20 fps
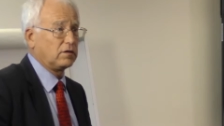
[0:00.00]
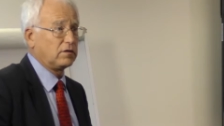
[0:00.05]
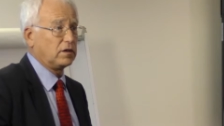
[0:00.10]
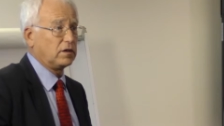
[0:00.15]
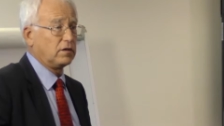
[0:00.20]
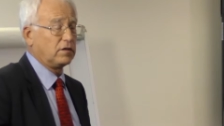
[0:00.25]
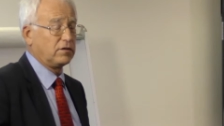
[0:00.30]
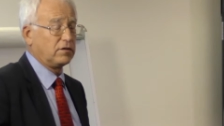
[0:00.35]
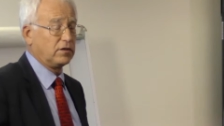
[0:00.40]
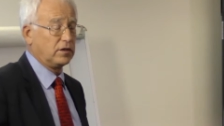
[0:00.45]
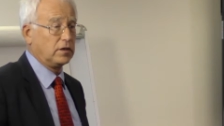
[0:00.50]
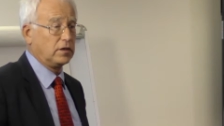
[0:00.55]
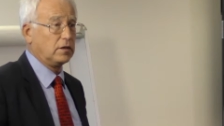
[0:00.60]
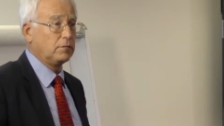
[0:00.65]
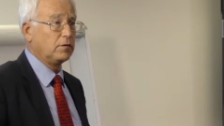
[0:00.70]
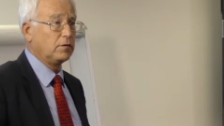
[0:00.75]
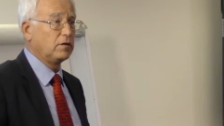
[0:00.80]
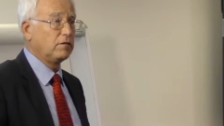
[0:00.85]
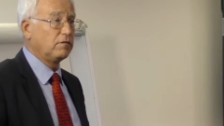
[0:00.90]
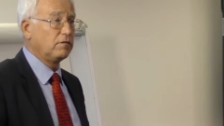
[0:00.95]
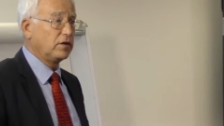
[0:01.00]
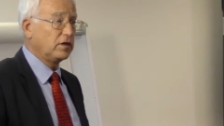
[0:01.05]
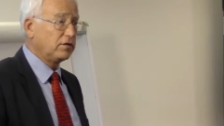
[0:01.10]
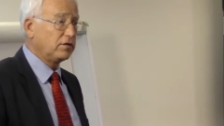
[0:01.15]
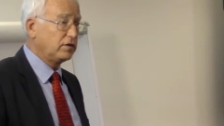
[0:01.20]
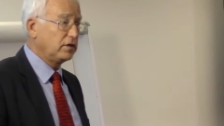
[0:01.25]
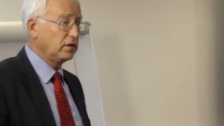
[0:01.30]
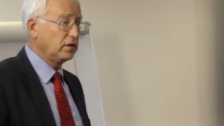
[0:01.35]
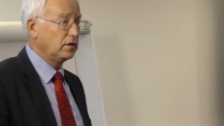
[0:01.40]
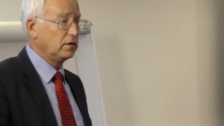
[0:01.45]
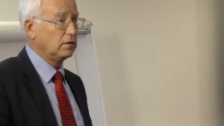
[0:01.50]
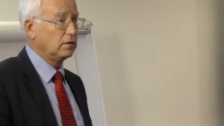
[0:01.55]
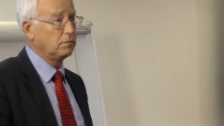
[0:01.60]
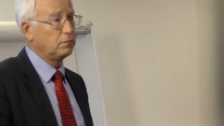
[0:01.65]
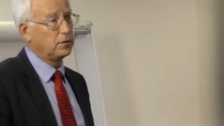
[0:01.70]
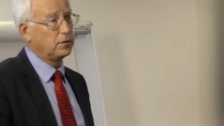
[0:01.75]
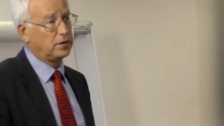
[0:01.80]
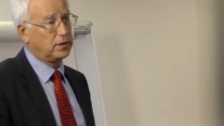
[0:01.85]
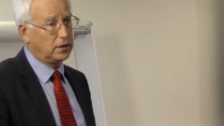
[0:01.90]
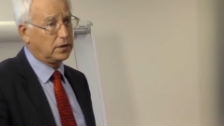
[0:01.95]
us uncertain about investing in
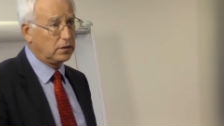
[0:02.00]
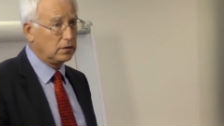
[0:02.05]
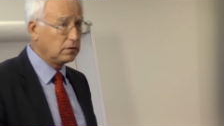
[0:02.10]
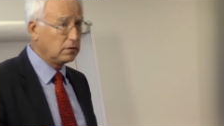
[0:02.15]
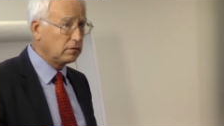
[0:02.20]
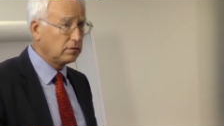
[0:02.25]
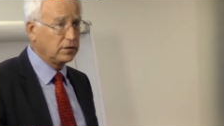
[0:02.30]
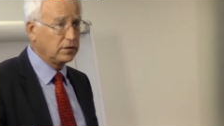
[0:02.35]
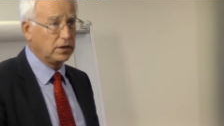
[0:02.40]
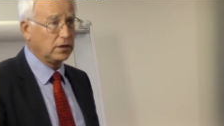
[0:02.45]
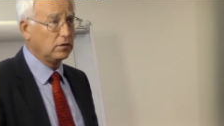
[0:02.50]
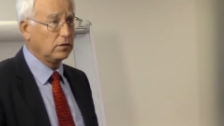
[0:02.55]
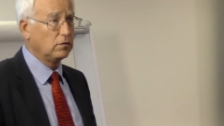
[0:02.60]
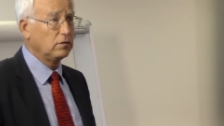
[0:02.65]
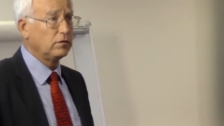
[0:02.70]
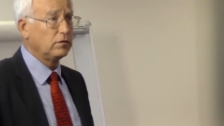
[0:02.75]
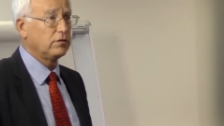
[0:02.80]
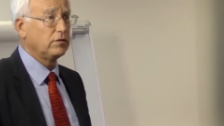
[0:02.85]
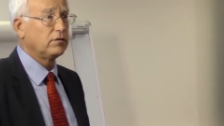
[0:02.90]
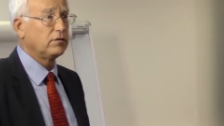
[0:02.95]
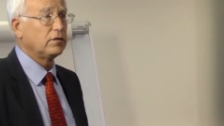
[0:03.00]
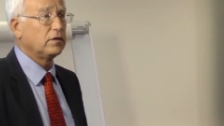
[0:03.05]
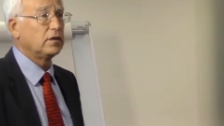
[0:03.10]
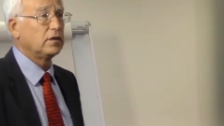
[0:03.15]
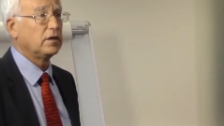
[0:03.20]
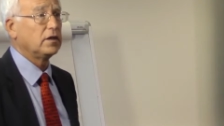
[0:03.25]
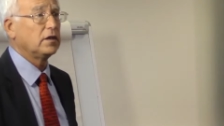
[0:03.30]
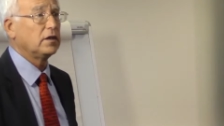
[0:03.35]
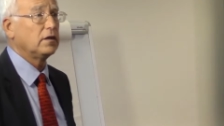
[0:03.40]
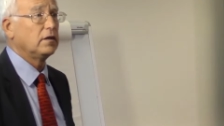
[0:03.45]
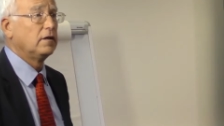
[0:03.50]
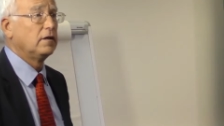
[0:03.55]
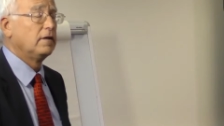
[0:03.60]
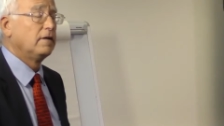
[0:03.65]
particular technologies today.